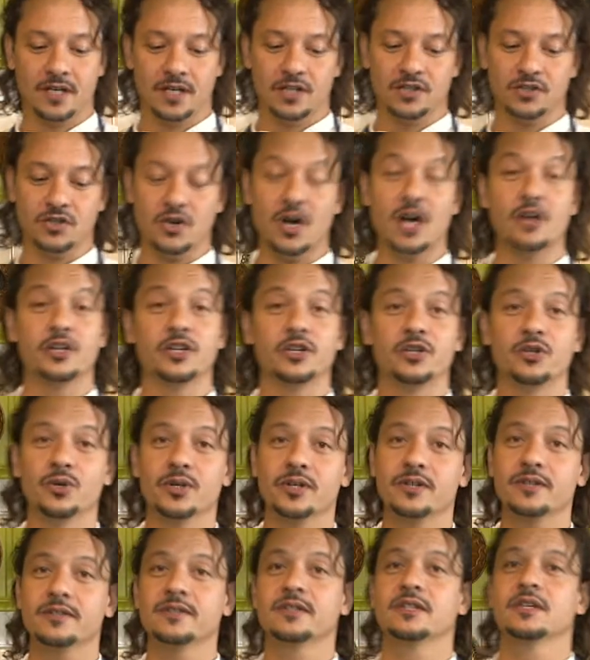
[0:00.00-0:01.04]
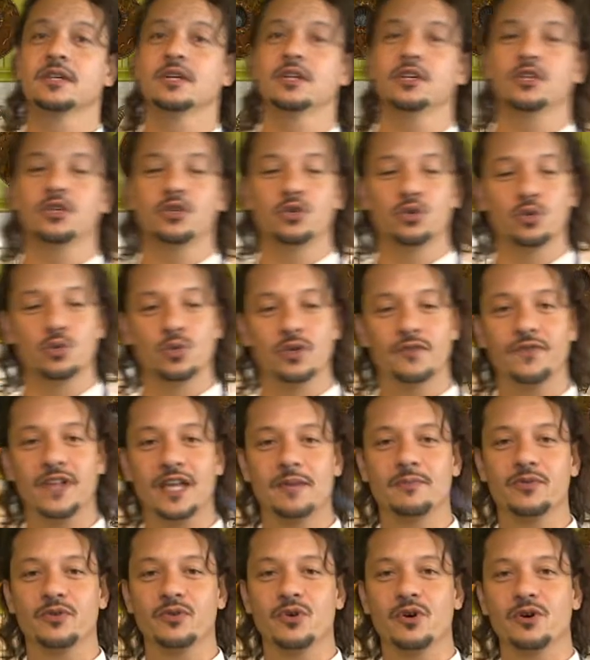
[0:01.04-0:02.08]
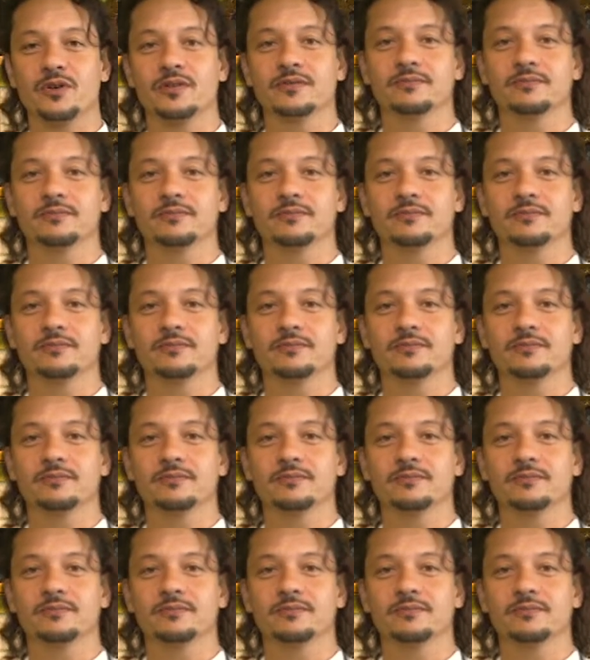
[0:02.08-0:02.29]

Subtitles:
So how do you do it? Do it with flamethrower.